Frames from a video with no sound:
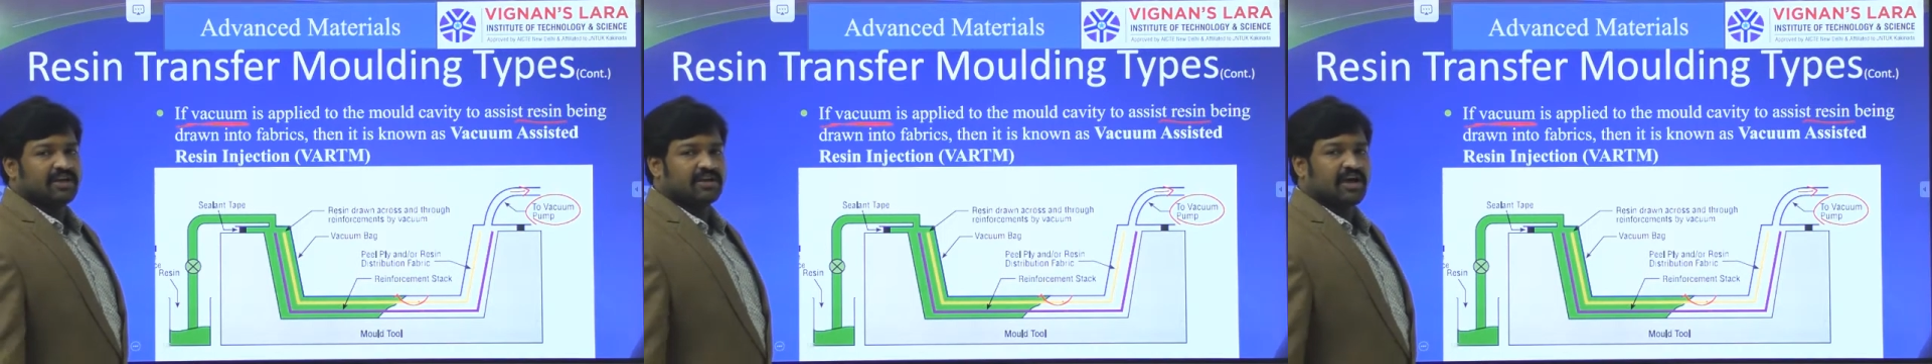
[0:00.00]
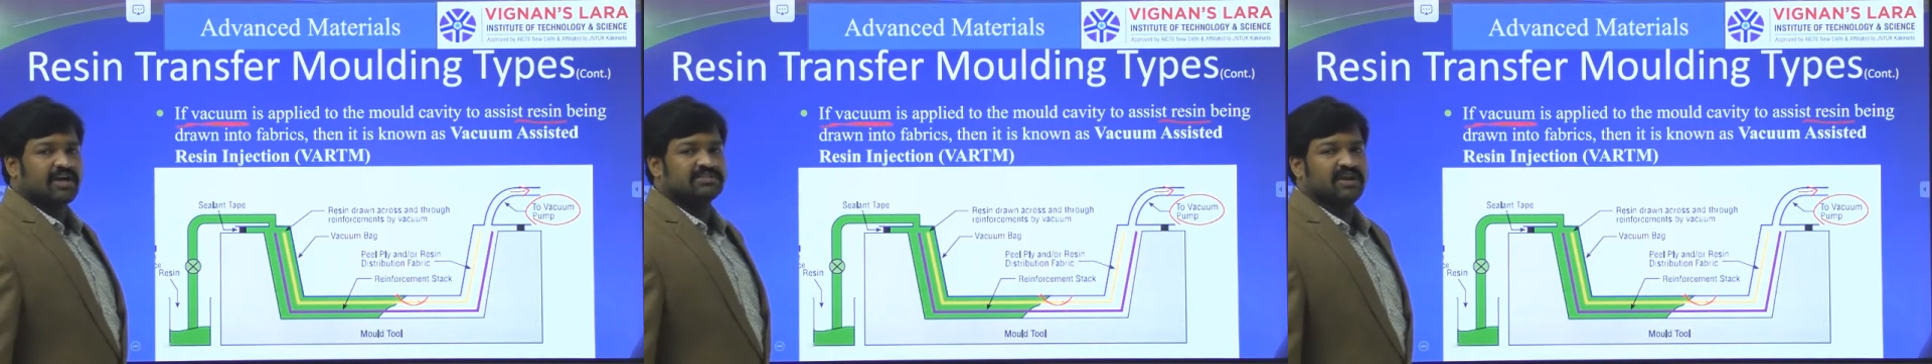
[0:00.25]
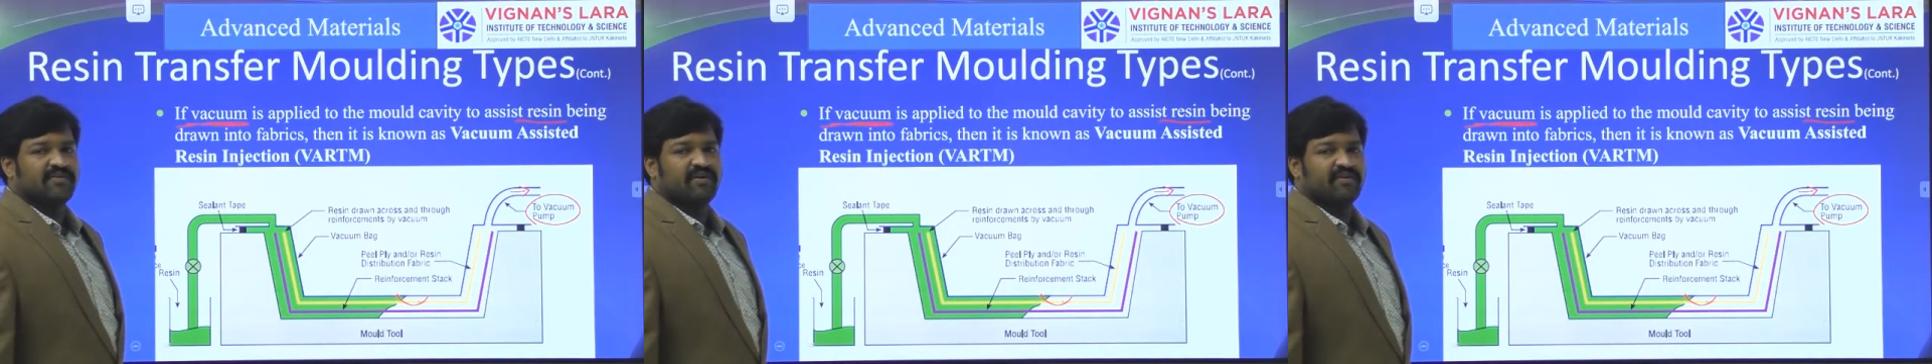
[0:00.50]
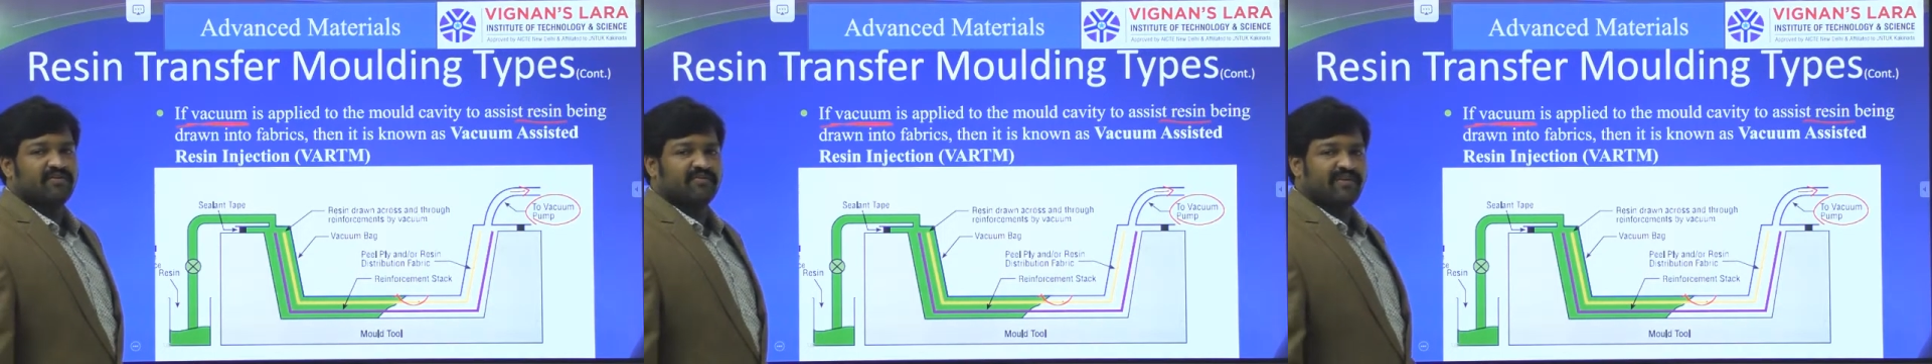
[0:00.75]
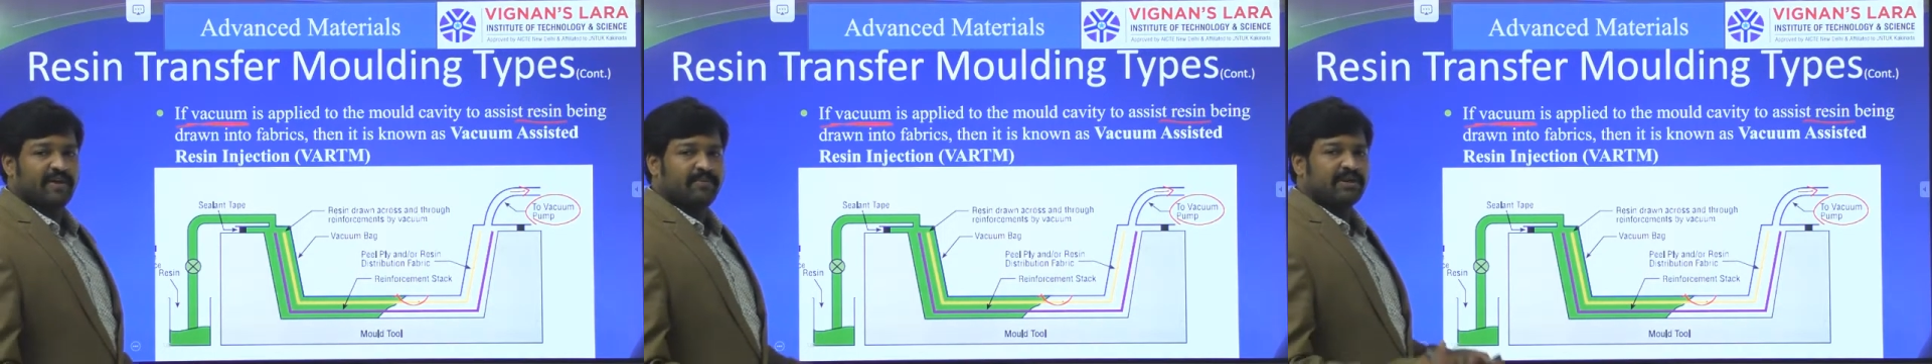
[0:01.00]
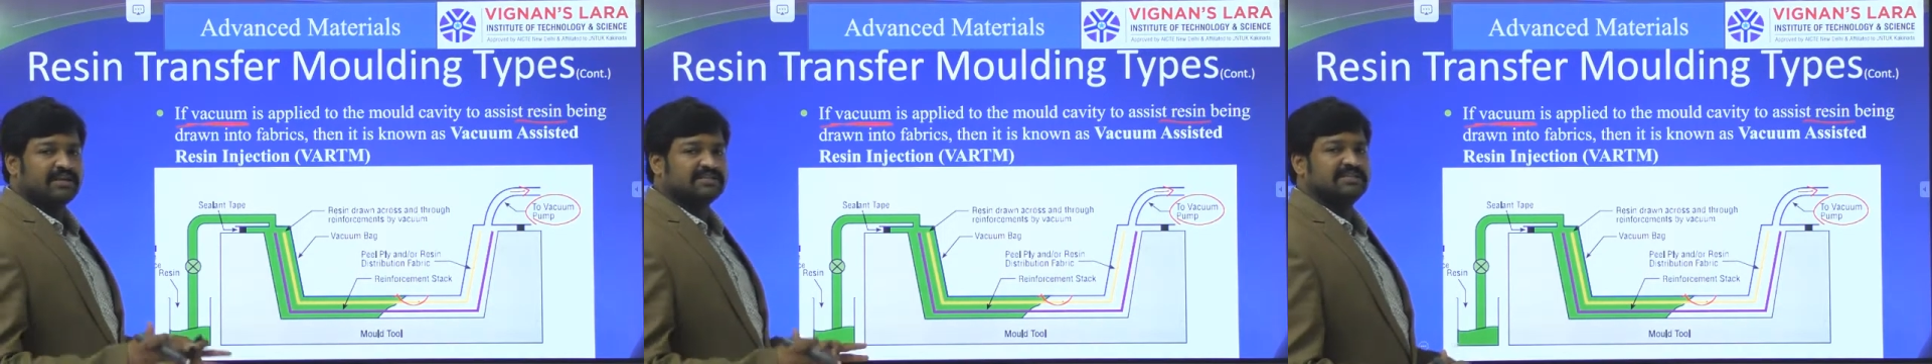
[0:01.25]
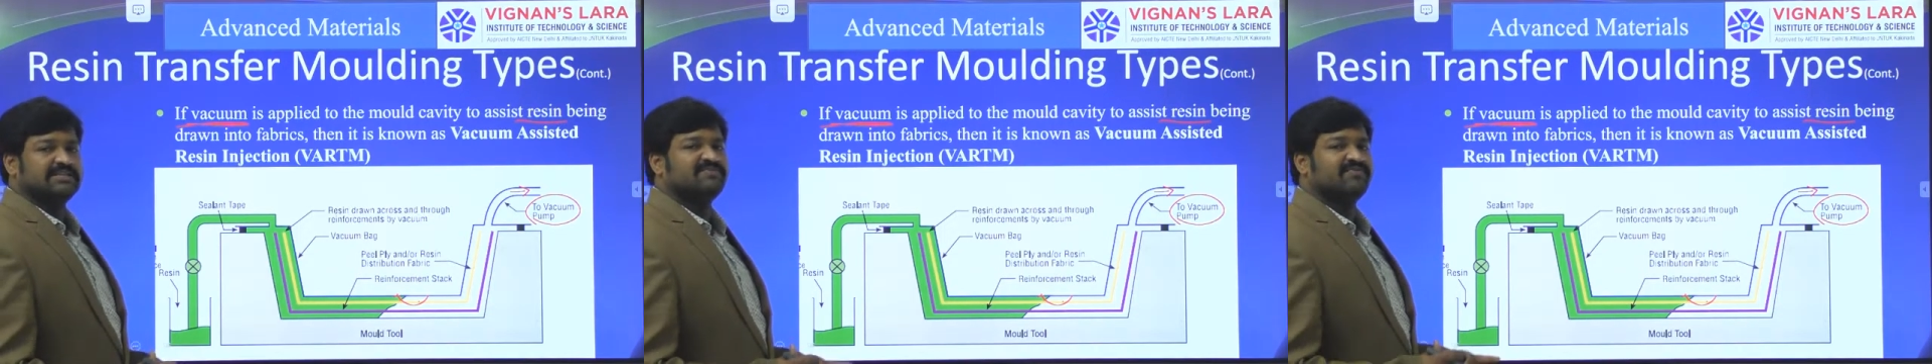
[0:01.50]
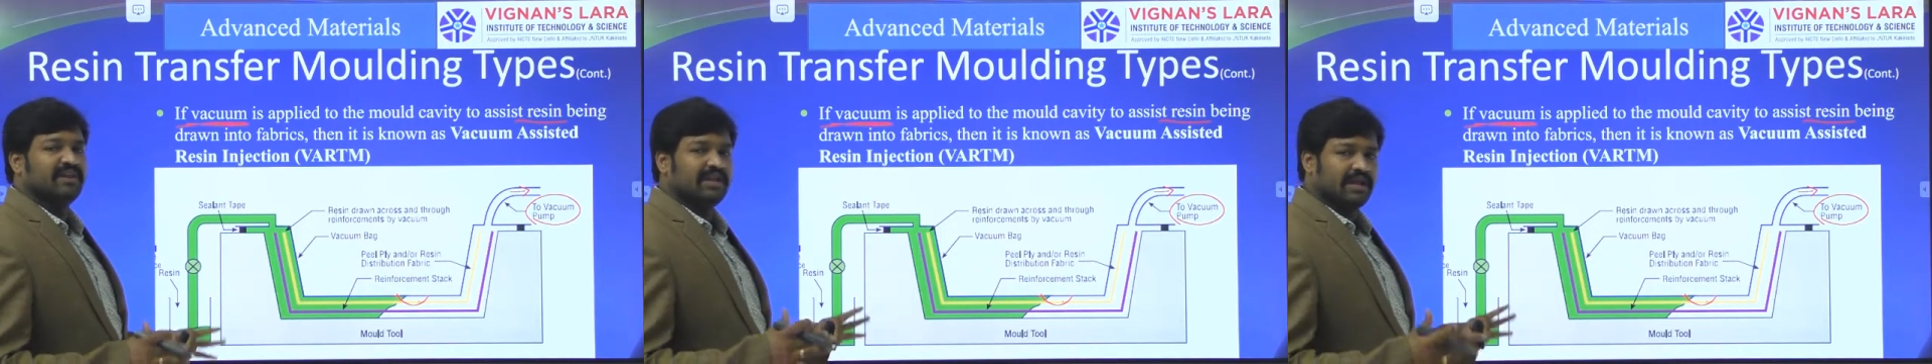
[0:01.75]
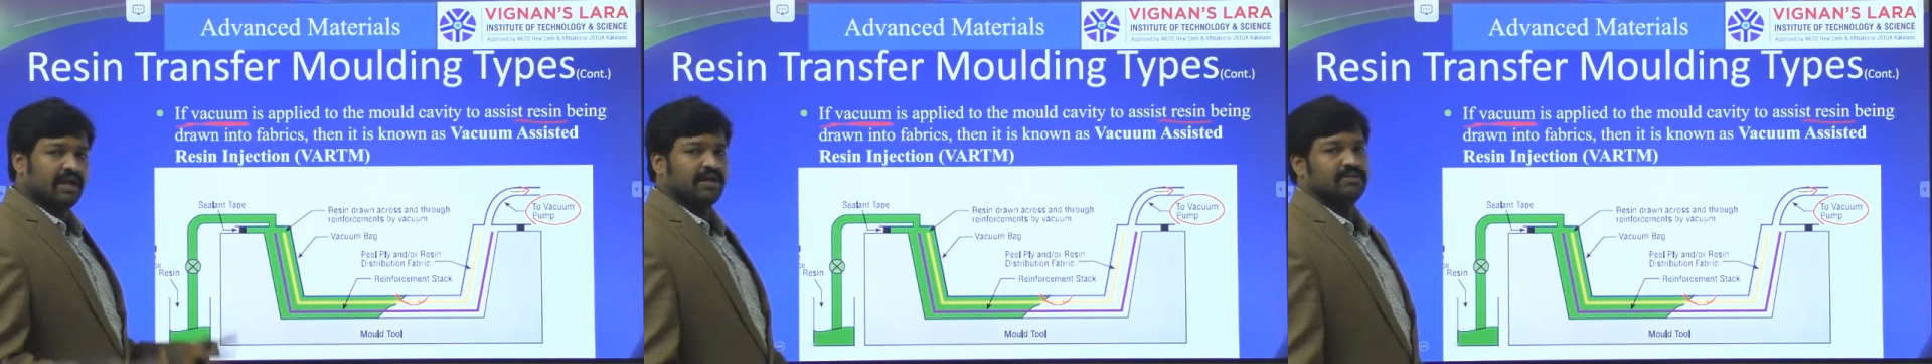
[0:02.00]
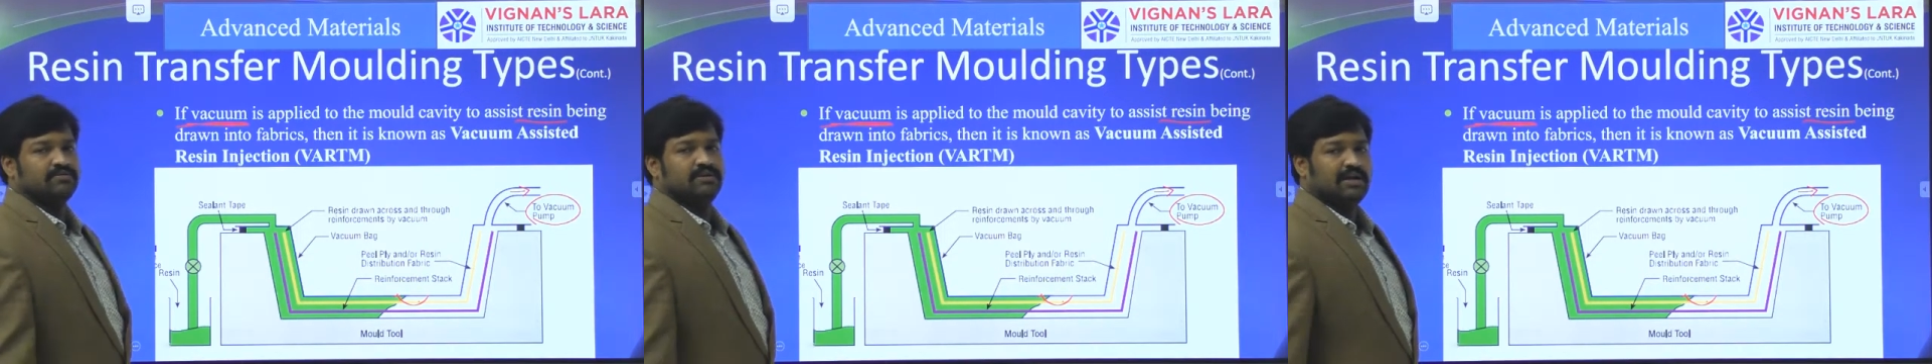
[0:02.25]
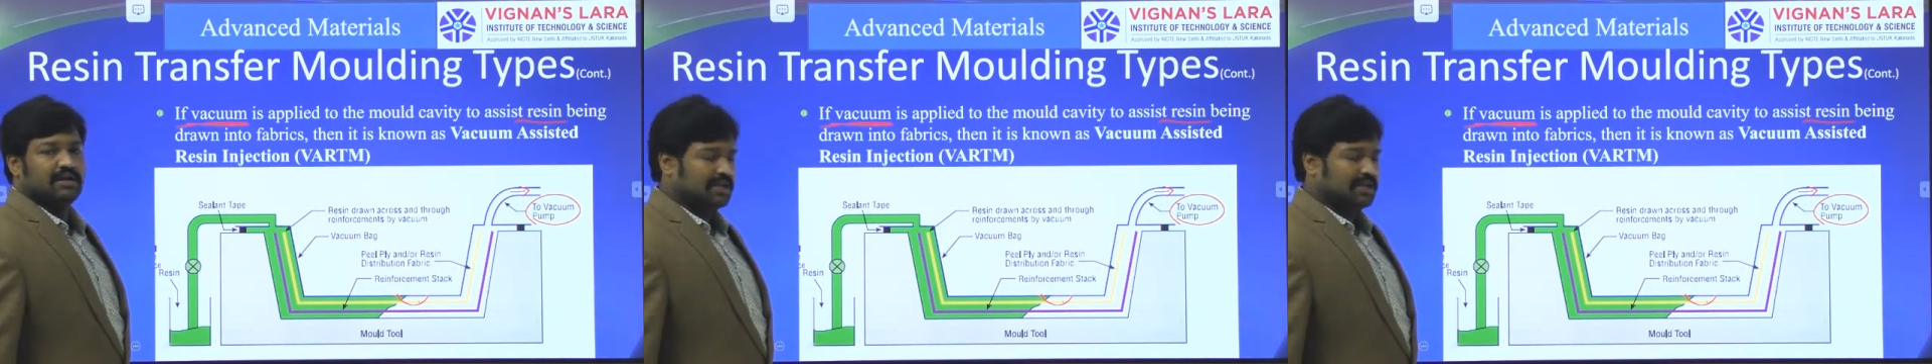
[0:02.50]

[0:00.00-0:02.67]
the cost of our fabrication is very high.